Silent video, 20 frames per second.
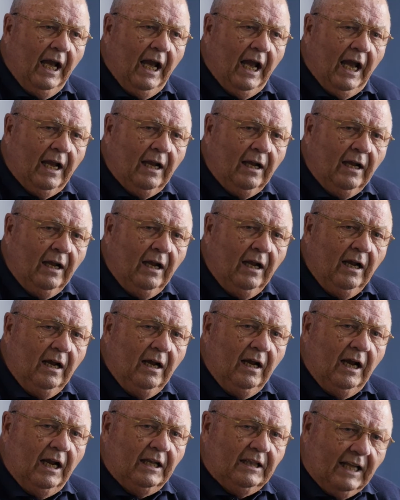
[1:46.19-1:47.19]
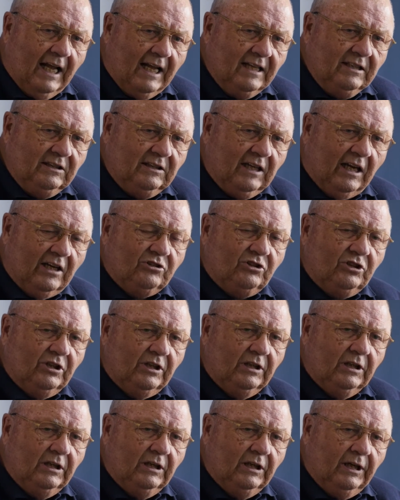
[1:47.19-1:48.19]
And at that
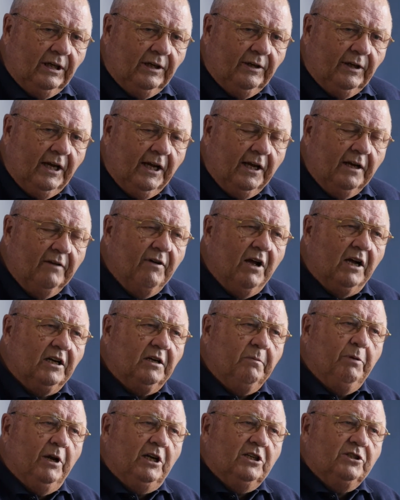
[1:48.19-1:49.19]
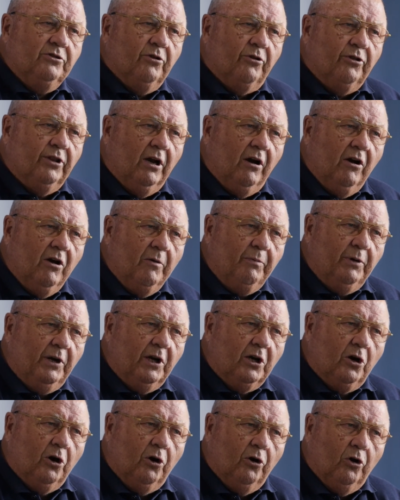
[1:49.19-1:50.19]
session, the head of occupational therapy,
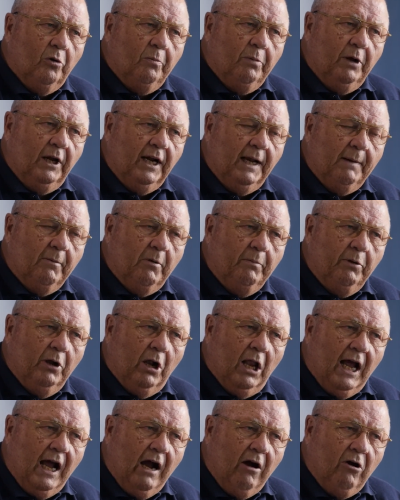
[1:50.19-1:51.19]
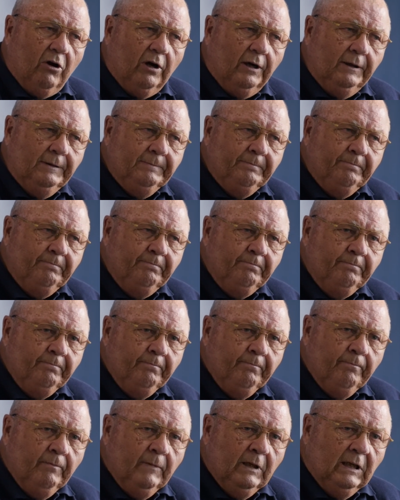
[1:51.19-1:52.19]
a colonel by the name of Bill Howard,
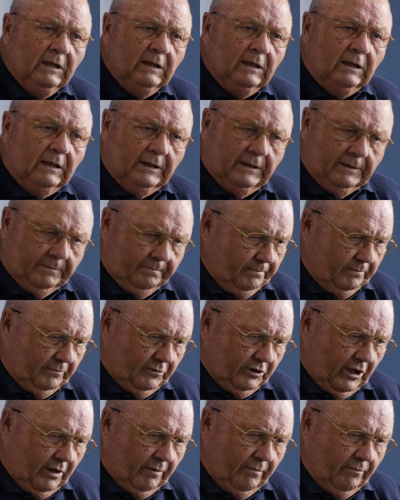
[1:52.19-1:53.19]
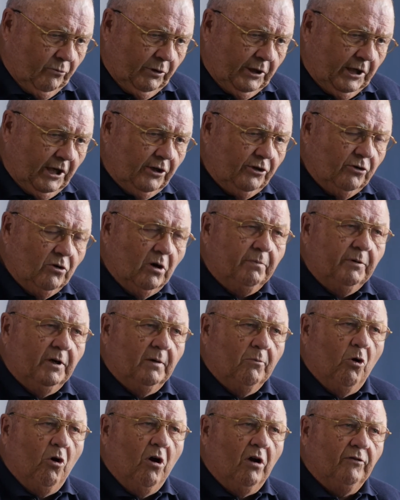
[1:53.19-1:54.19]
said, "We need you up here
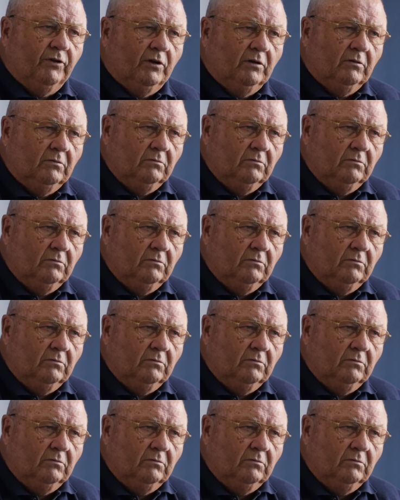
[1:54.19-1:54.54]
more often."